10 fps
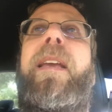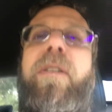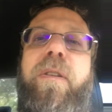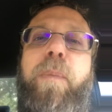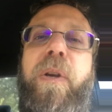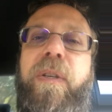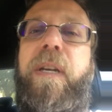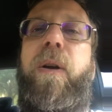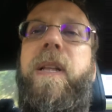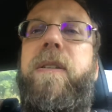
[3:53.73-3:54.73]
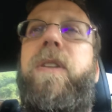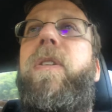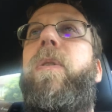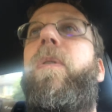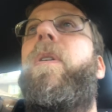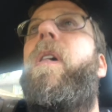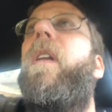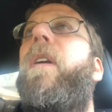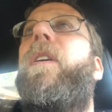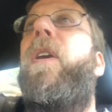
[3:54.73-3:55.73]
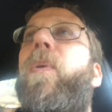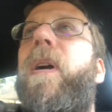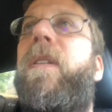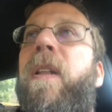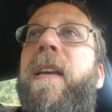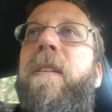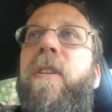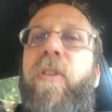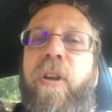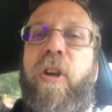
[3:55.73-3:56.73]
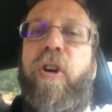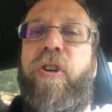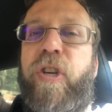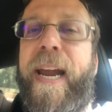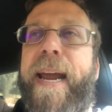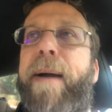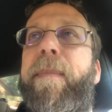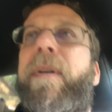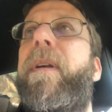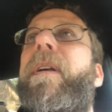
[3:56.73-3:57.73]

is the music you listen to. You want to listen to your jam.